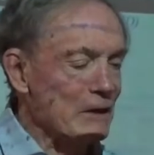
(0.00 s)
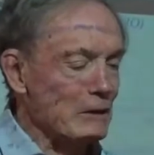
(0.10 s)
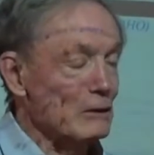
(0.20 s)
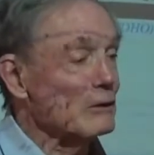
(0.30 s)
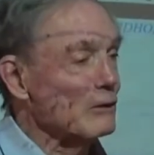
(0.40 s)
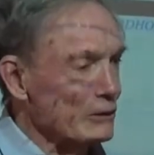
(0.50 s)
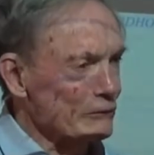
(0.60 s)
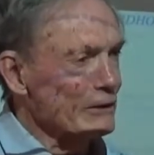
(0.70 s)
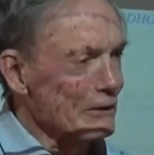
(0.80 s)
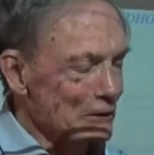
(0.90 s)
make it a little
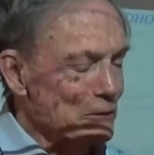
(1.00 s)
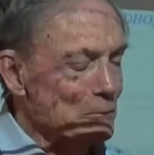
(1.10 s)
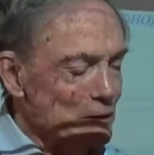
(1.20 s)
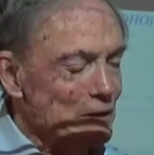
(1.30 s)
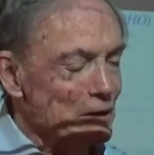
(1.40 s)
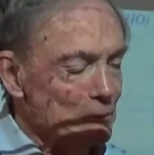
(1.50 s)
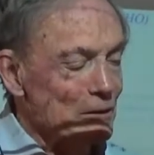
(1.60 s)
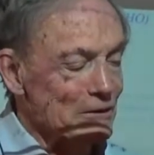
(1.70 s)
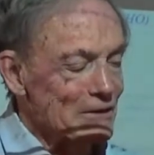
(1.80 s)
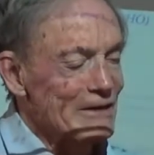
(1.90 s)
difficult in the beginning,
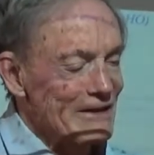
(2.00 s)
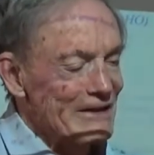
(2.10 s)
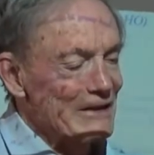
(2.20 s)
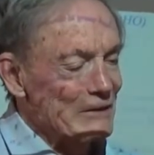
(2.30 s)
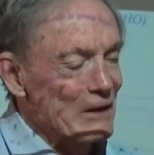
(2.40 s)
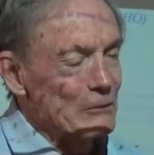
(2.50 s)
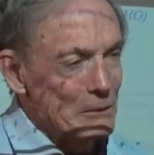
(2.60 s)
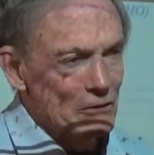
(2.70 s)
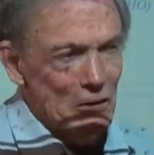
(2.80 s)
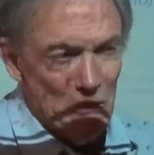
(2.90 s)
but that's
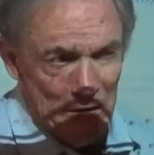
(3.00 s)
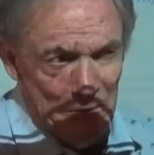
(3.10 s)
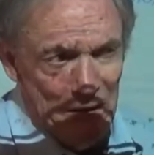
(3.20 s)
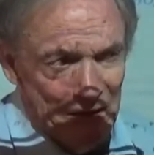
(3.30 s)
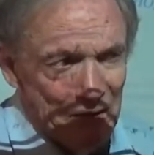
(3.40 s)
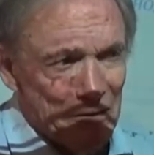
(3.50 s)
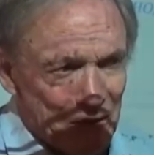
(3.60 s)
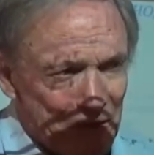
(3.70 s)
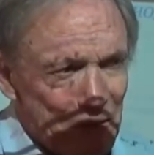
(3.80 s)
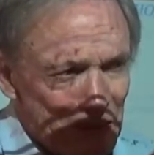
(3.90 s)
because I want to make a
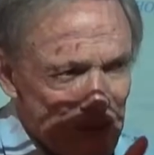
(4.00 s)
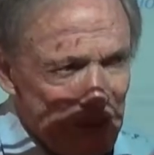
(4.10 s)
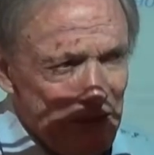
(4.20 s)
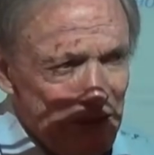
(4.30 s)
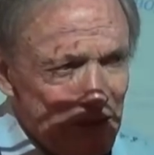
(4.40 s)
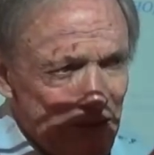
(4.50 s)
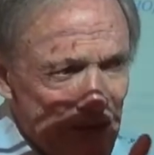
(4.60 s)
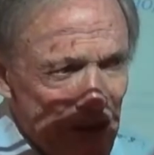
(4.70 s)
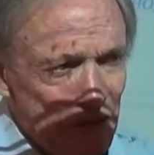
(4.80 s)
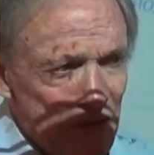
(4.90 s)
clean
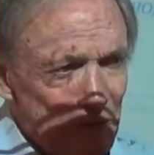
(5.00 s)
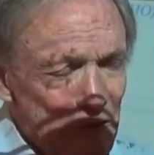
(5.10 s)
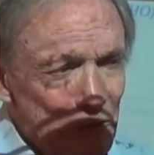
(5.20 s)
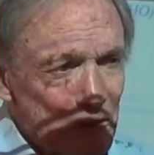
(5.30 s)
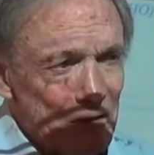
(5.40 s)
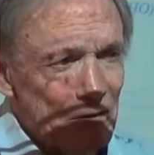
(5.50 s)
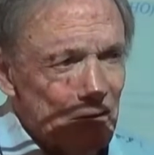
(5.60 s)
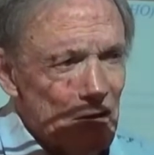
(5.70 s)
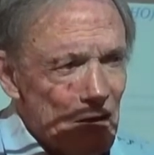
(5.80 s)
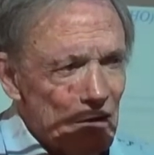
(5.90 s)
connection between
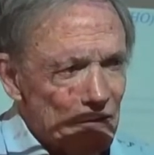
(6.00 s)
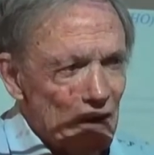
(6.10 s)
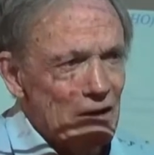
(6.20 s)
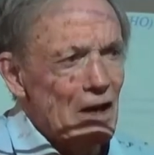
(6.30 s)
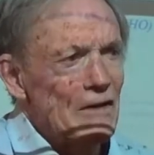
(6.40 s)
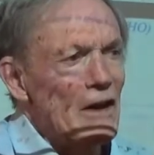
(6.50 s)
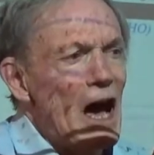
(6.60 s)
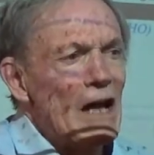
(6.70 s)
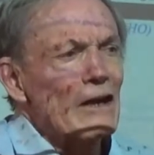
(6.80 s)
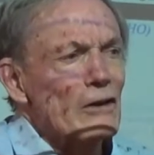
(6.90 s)
the
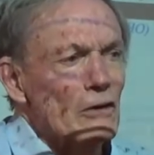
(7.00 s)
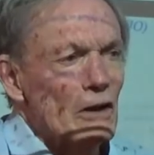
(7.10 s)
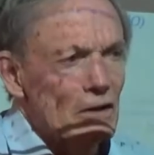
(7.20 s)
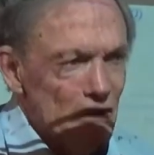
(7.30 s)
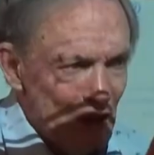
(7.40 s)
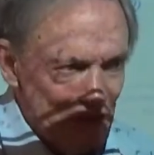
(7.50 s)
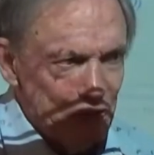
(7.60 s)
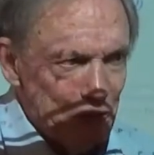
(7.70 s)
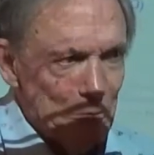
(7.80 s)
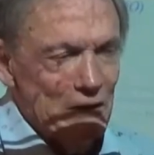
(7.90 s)
canonical
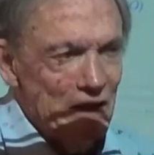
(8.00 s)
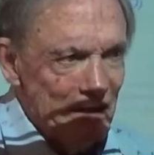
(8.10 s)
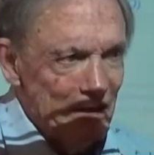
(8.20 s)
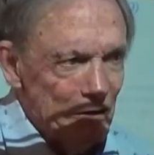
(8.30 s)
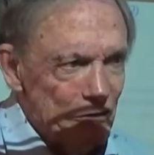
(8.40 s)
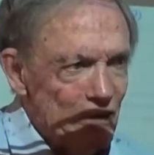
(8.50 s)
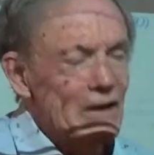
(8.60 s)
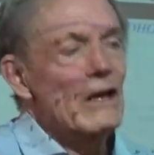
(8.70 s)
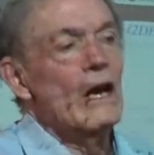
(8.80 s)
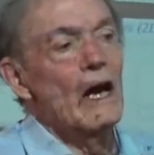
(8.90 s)
classical mechanics
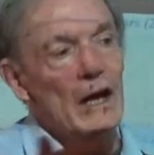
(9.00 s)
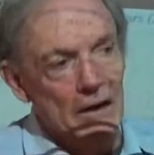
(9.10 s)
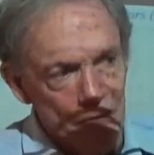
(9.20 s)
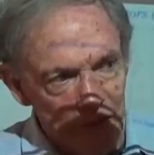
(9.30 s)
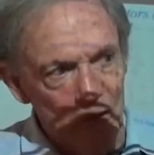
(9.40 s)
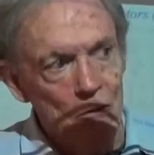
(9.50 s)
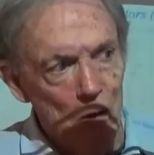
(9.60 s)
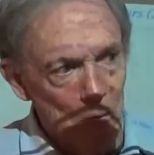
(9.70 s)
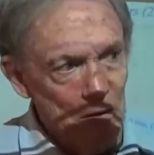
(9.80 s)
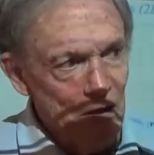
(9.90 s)
and
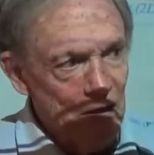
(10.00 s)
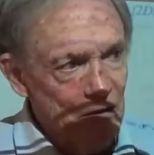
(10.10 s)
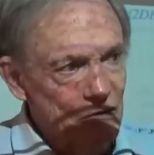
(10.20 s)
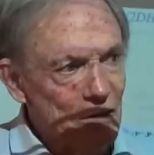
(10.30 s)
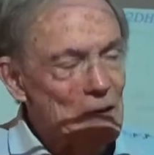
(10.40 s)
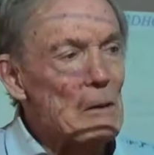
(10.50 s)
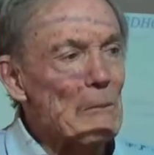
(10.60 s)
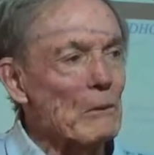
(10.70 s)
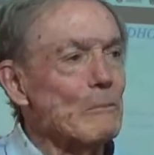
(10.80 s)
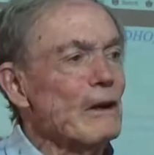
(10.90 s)
quantum mechanics.
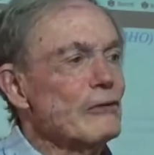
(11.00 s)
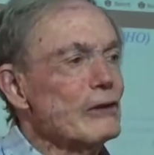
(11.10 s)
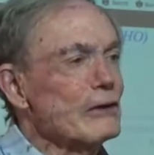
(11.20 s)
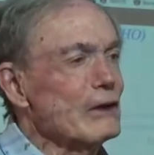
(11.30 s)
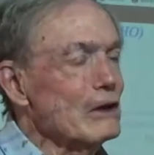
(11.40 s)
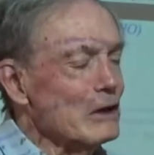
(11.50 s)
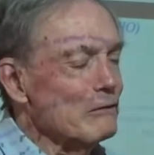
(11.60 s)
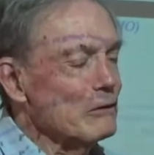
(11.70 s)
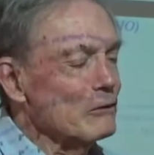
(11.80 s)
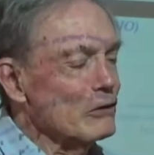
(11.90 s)
But basically,
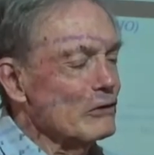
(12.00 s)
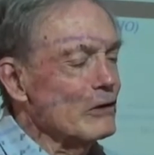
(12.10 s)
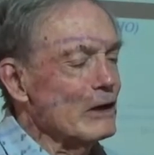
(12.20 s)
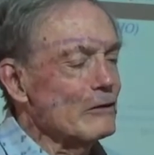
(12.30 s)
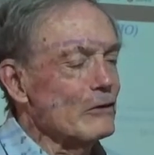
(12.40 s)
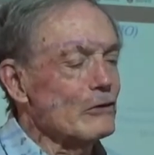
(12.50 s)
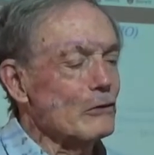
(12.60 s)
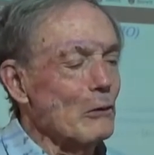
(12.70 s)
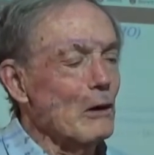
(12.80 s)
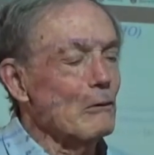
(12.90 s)
if you just take the
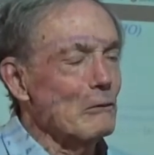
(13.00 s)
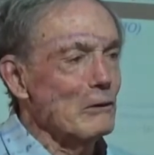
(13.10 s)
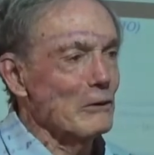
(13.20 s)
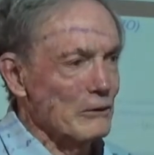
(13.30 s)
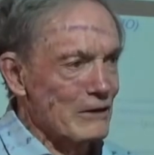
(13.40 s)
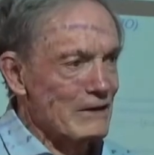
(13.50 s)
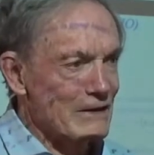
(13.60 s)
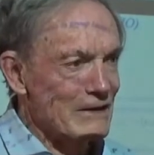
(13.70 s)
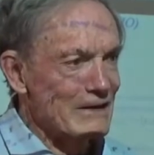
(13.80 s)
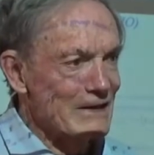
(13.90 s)
square root
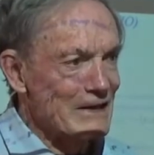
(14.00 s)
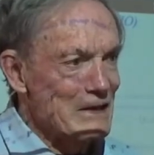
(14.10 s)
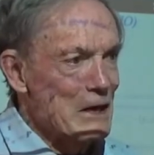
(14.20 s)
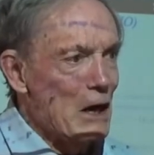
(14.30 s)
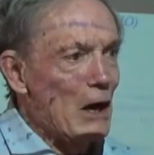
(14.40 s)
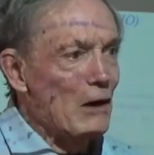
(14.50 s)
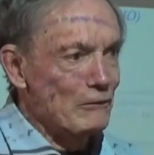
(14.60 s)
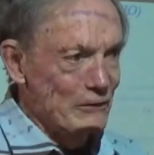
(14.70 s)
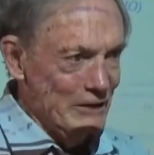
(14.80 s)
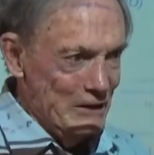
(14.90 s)

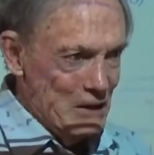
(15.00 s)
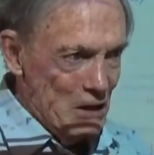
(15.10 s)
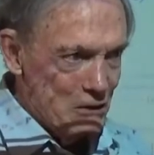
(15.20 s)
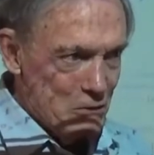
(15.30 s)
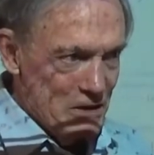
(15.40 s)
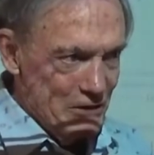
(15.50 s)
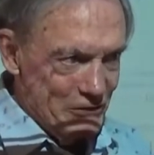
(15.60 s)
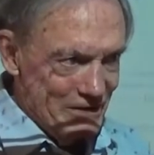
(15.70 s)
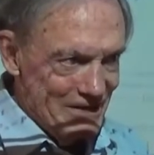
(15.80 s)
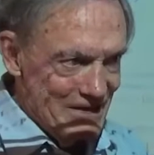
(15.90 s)
of the
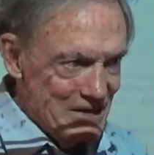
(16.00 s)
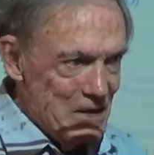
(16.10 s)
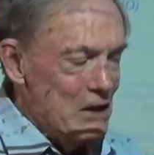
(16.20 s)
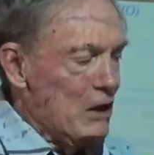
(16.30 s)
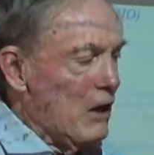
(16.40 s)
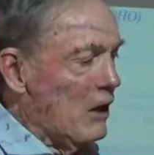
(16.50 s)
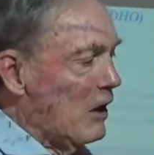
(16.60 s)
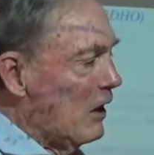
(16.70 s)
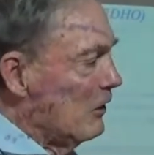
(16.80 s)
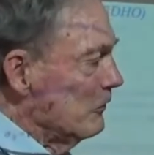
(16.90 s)
equation,
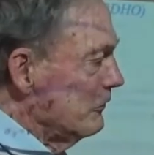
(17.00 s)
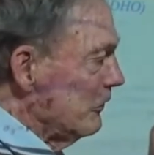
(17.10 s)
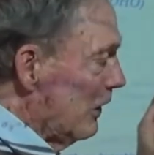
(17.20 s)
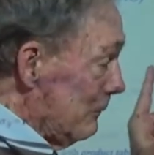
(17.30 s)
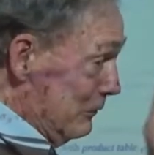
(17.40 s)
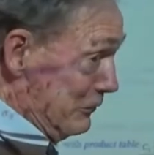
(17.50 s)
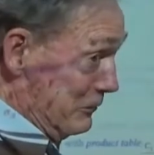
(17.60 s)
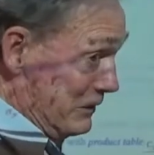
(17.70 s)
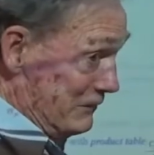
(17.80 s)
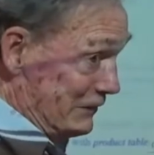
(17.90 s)
double
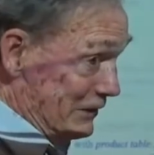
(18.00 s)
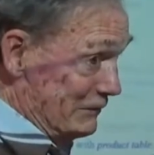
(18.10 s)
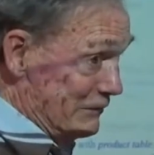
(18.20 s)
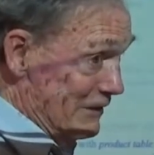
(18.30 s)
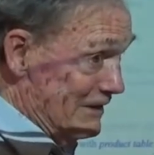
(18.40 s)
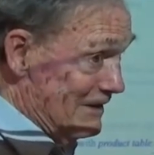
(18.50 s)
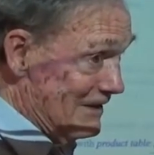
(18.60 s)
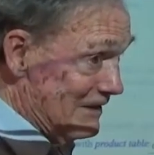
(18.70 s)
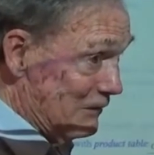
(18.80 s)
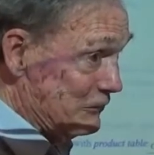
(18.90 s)
derivative
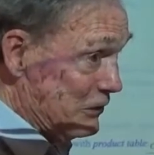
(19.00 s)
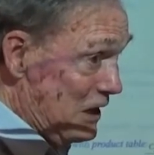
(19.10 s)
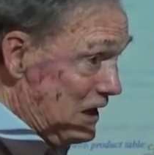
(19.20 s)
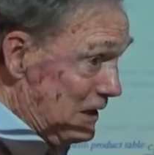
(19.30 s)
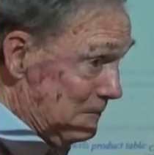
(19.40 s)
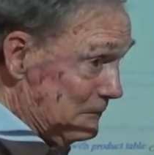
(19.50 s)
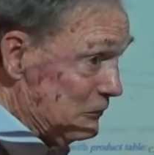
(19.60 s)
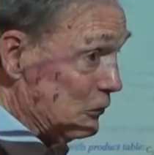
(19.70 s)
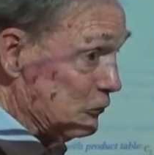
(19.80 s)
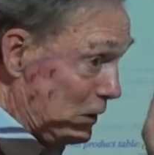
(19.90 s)
of time,
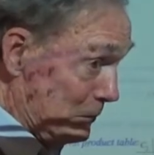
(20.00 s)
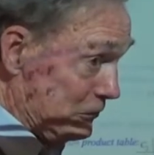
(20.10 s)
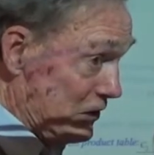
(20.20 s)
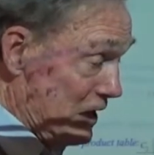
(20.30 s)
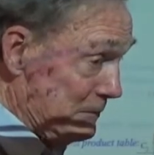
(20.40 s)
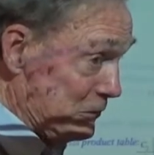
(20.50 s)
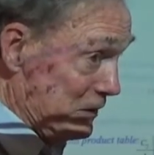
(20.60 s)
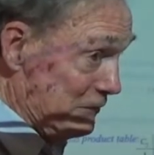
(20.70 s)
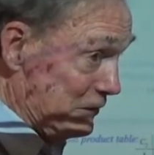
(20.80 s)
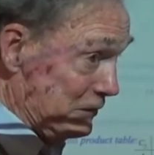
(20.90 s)
double time
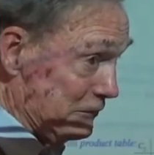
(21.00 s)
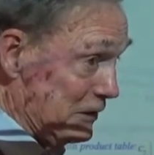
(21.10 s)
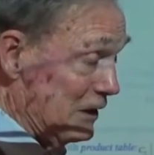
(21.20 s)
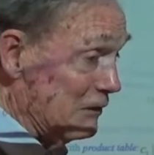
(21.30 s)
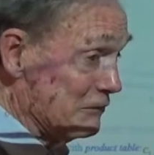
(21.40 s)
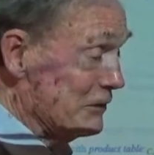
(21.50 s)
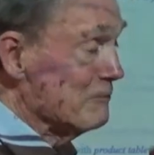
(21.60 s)
derivative of